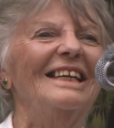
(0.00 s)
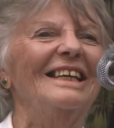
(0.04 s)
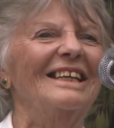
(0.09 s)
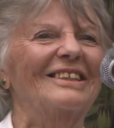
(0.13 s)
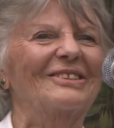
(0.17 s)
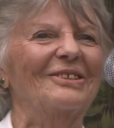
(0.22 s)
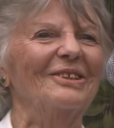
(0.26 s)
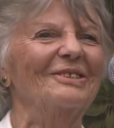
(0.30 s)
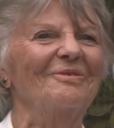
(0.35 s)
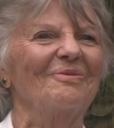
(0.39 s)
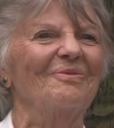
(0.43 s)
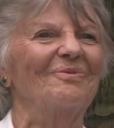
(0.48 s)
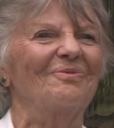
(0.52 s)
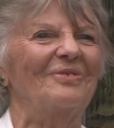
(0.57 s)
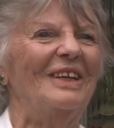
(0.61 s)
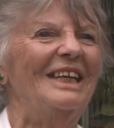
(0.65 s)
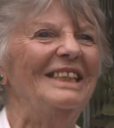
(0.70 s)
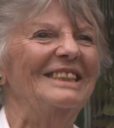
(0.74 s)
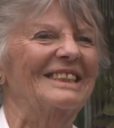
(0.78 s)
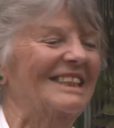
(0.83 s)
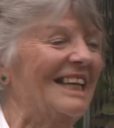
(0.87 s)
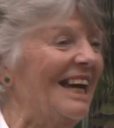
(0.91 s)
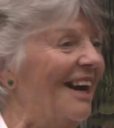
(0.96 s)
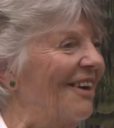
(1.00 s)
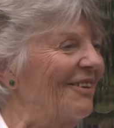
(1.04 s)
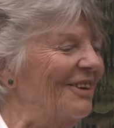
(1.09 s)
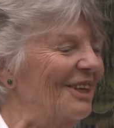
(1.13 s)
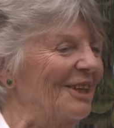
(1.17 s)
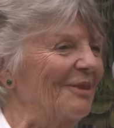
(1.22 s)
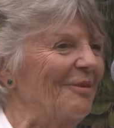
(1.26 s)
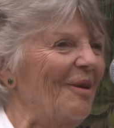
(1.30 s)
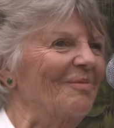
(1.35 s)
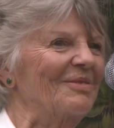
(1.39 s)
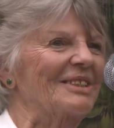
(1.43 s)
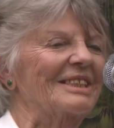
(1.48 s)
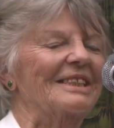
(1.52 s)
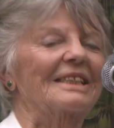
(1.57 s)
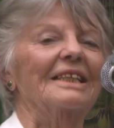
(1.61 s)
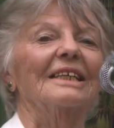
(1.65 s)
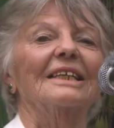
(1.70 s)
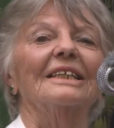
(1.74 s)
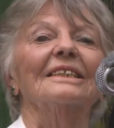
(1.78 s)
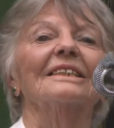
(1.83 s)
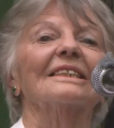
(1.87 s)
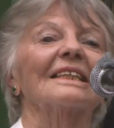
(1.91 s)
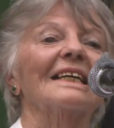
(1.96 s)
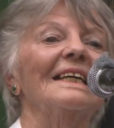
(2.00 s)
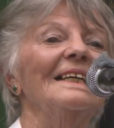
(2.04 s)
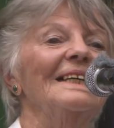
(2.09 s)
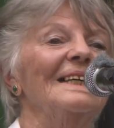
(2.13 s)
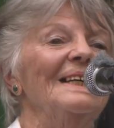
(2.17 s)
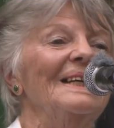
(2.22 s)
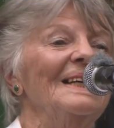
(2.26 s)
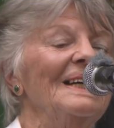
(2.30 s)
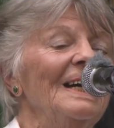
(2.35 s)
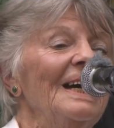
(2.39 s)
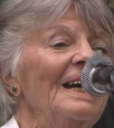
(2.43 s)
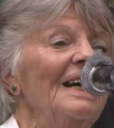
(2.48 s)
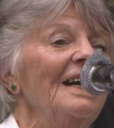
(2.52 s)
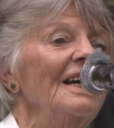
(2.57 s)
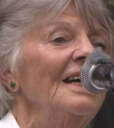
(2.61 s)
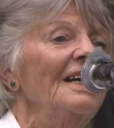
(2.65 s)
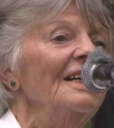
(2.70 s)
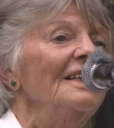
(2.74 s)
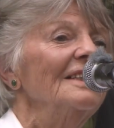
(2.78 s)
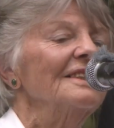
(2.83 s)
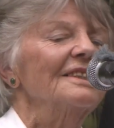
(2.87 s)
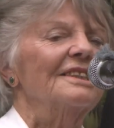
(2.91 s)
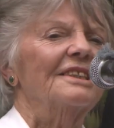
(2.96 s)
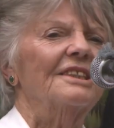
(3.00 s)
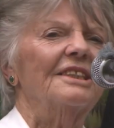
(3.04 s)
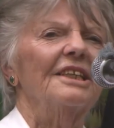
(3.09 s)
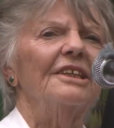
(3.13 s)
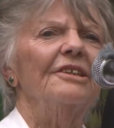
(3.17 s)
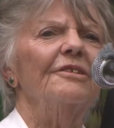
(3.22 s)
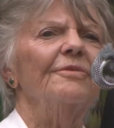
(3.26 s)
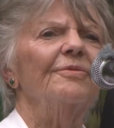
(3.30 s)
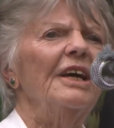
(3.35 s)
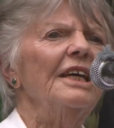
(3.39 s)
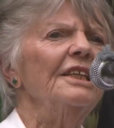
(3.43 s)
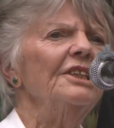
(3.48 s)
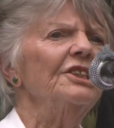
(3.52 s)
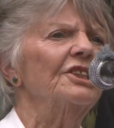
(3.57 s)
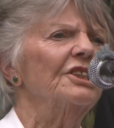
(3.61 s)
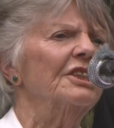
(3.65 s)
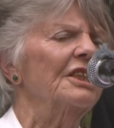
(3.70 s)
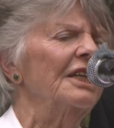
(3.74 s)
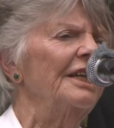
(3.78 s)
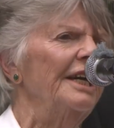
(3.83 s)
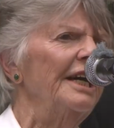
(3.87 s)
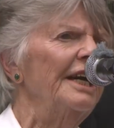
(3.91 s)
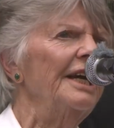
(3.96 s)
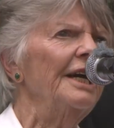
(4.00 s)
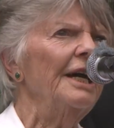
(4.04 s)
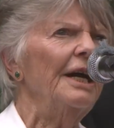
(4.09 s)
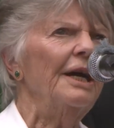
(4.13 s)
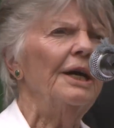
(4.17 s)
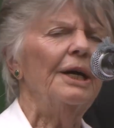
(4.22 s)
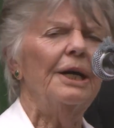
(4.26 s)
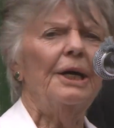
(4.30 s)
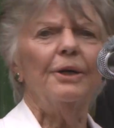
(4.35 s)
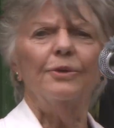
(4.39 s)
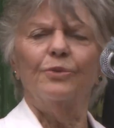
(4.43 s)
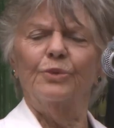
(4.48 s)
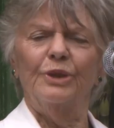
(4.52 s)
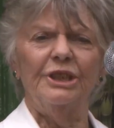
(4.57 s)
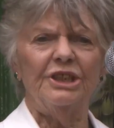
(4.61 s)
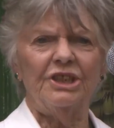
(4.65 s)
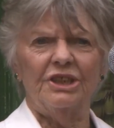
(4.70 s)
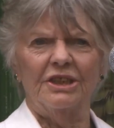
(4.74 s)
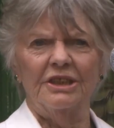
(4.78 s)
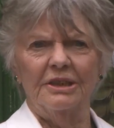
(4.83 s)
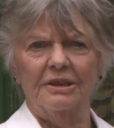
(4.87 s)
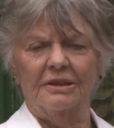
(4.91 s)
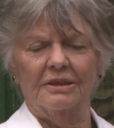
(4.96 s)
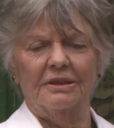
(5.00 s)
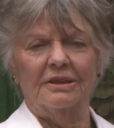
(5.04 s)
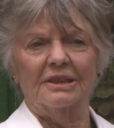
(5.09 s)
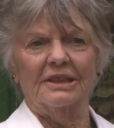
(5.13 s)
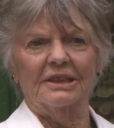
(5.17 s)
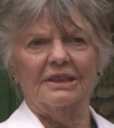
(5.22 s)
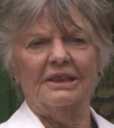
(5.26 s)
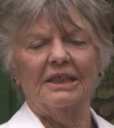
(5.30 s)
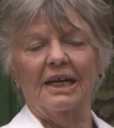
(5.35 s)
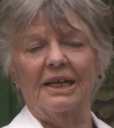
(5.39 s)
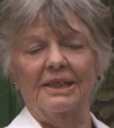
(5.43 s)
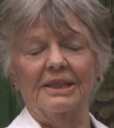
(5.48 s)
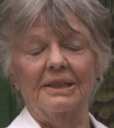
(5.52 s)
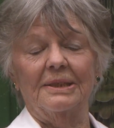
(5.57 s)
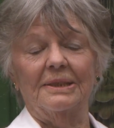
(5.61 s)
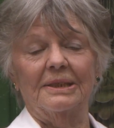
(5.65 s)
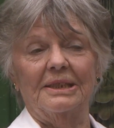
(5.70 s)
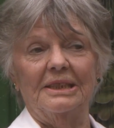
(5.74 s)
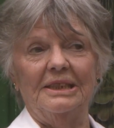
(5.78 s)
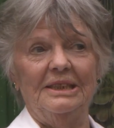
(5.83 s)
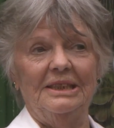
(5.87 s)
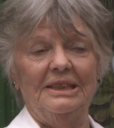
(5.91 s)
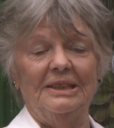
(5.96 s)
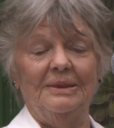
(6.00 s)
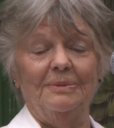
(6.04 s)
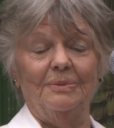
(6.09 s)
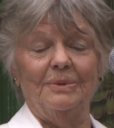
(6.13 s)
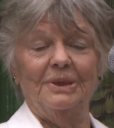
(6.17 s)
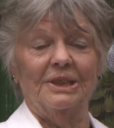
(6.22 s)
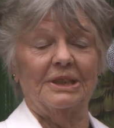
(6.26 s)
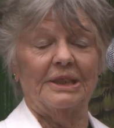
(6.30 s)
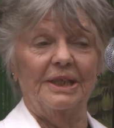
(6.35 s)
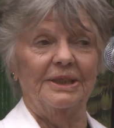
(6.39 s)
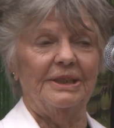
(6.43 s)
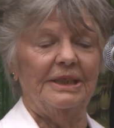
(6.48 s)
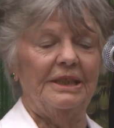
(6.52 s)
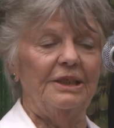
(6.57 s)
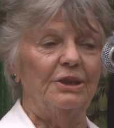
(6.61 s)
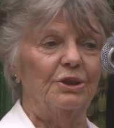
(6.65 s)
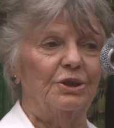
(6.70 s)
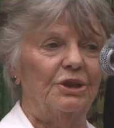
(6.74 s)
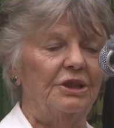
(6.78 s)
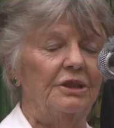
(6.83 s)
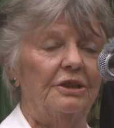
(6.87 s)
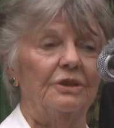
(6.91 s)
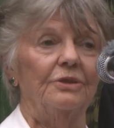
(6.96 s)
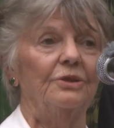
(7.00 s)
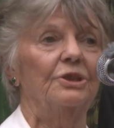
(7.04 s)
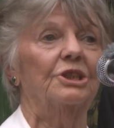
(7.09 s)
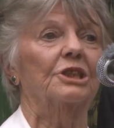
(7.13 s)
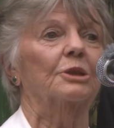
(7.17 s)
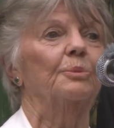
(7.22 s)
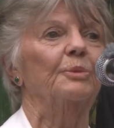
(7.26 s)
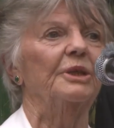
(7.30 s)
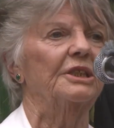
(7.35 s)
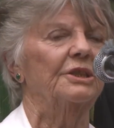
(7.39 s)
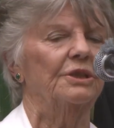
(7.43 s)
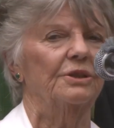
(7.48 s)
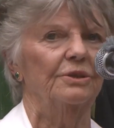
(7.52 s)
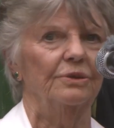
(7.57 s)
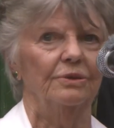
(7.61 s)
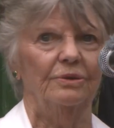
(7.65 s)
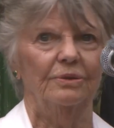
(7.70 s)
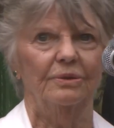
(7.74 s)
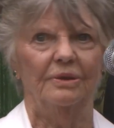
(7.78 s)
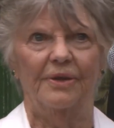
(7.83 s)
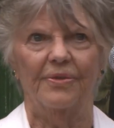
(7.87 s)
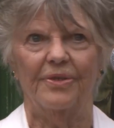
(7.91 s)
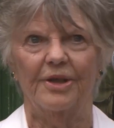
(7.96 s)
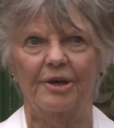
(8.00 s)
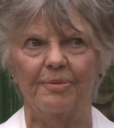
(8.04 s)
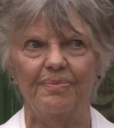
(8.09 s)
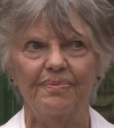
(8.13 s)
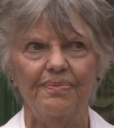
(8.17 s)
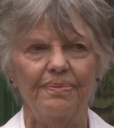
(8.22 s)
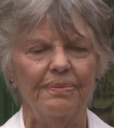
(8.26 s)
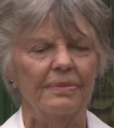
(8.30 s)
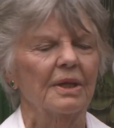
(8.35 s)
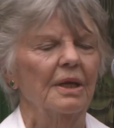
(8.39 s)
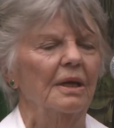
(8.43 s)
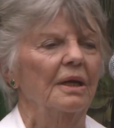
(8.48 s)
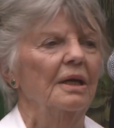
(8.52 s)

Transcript: He couldn't face carrying them upstairs. So eventually, Richard decided that he was going to introduce me to them.